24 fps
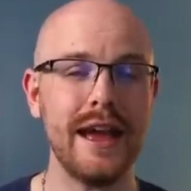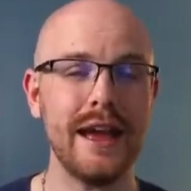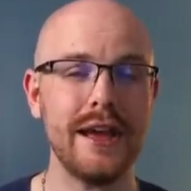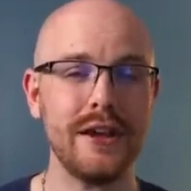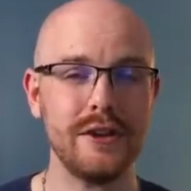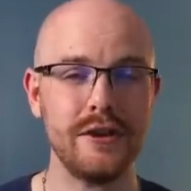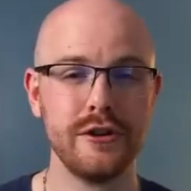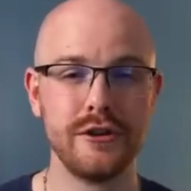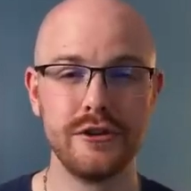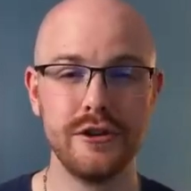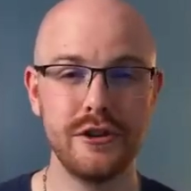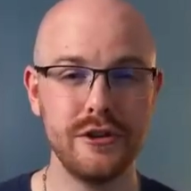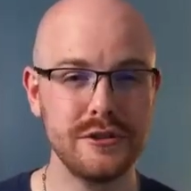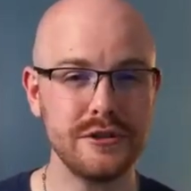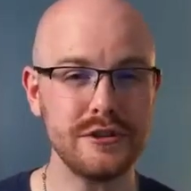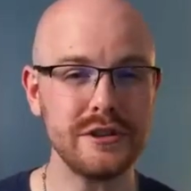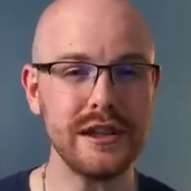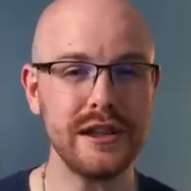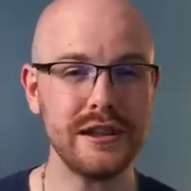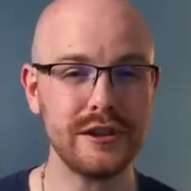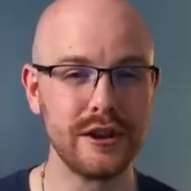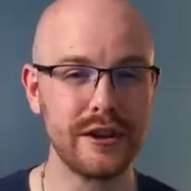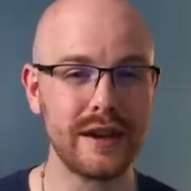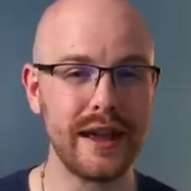You're
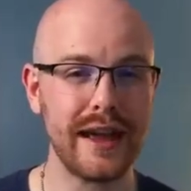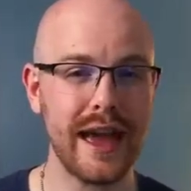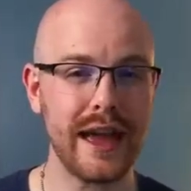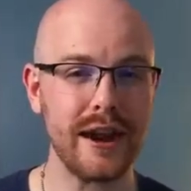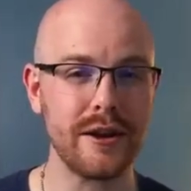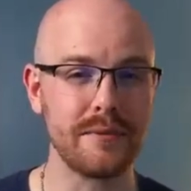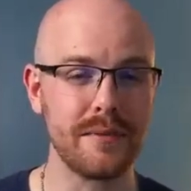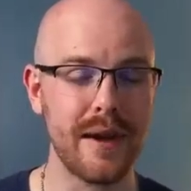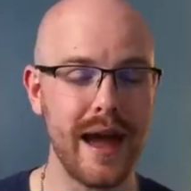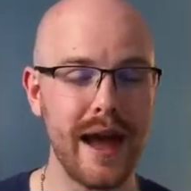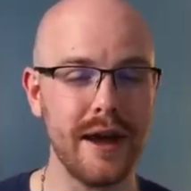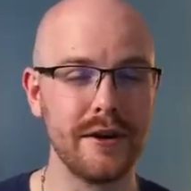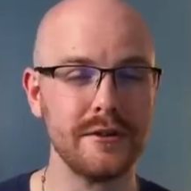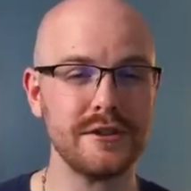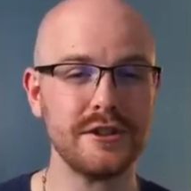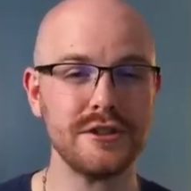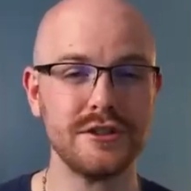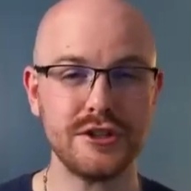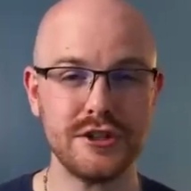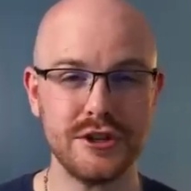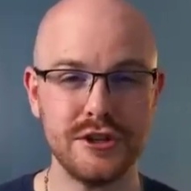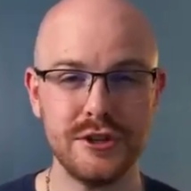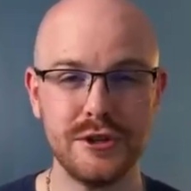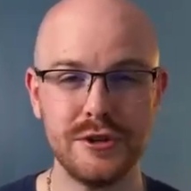usually looking at around
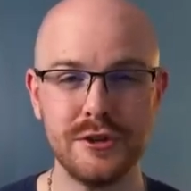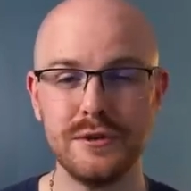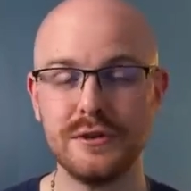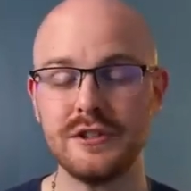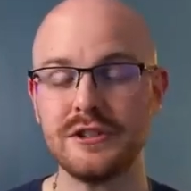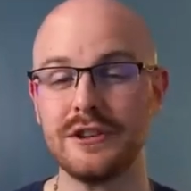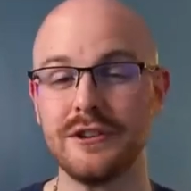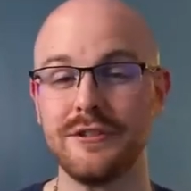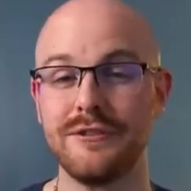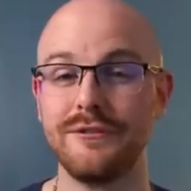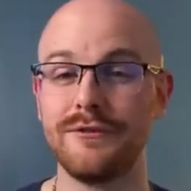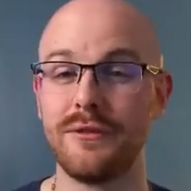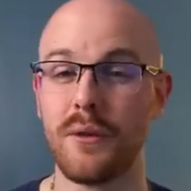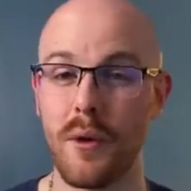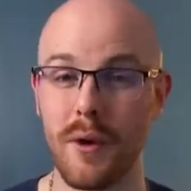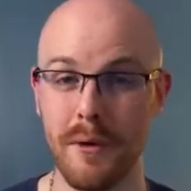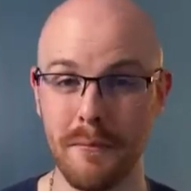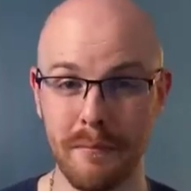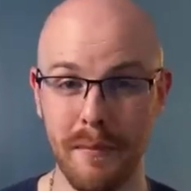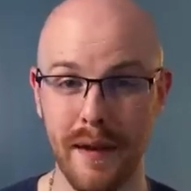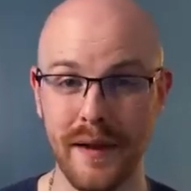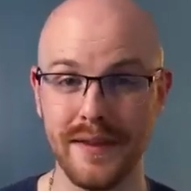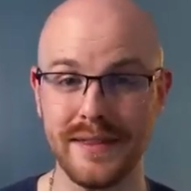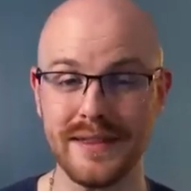2 to 4
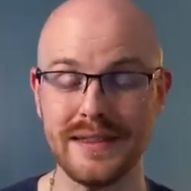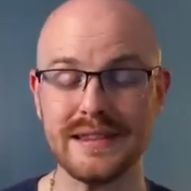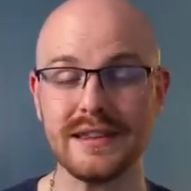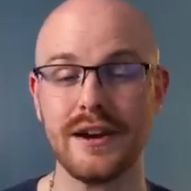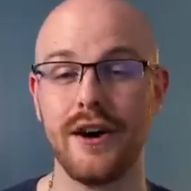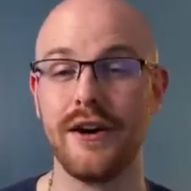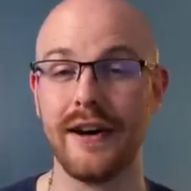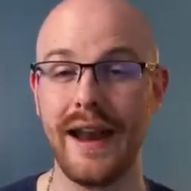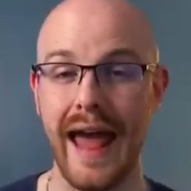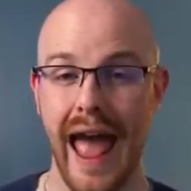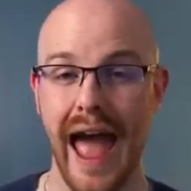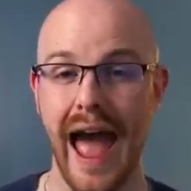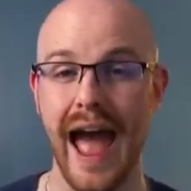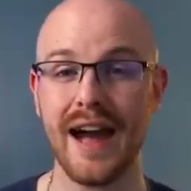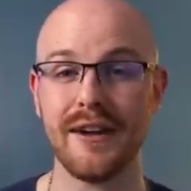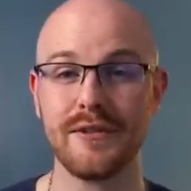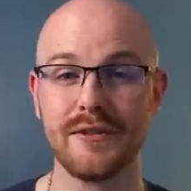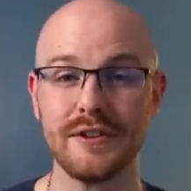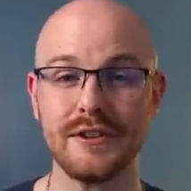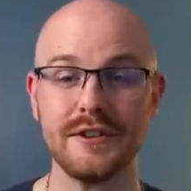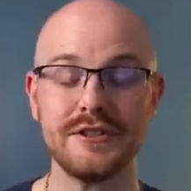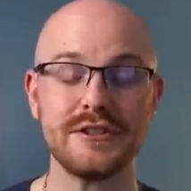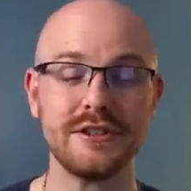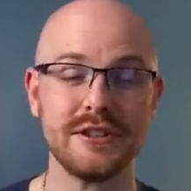months on
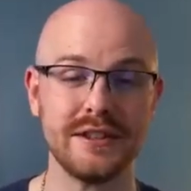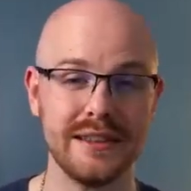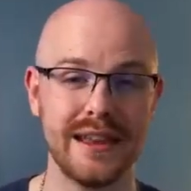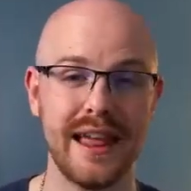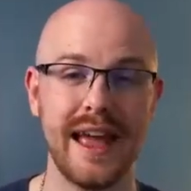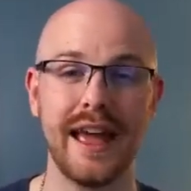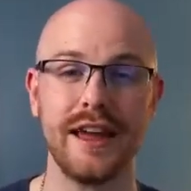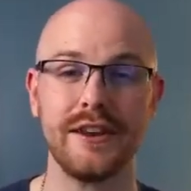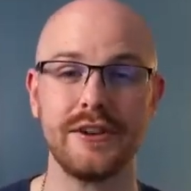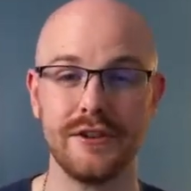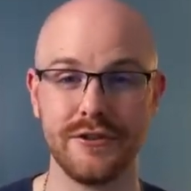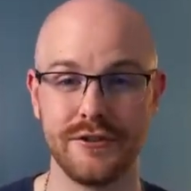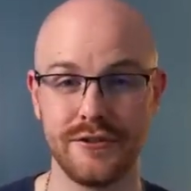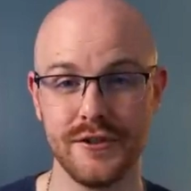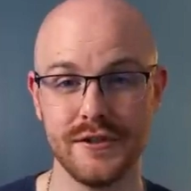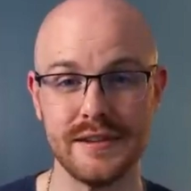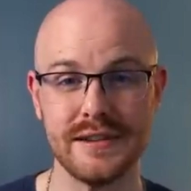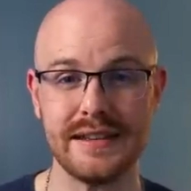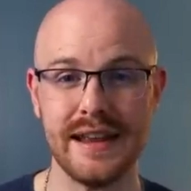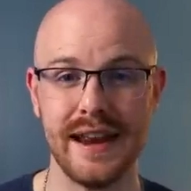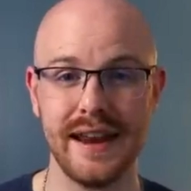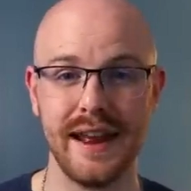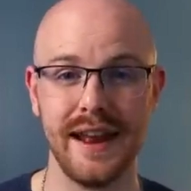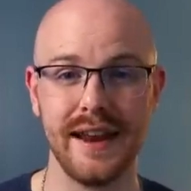average to land your first
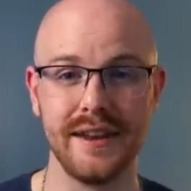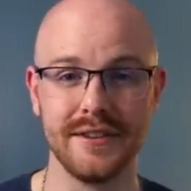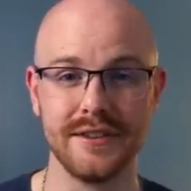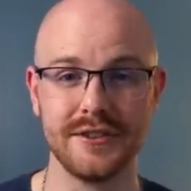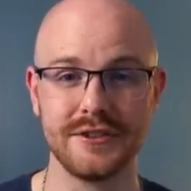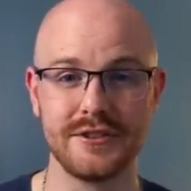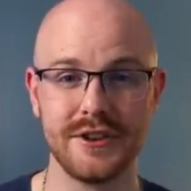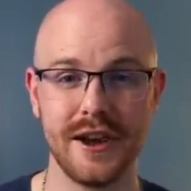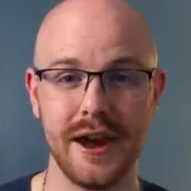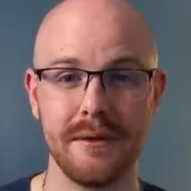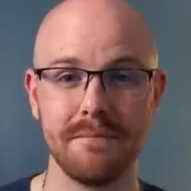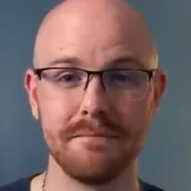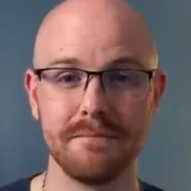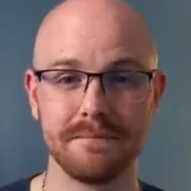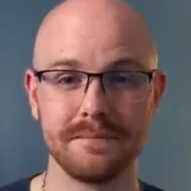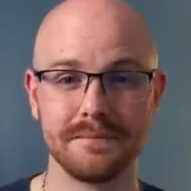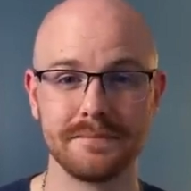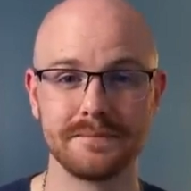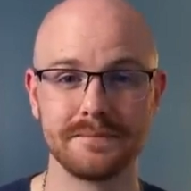data analyst job.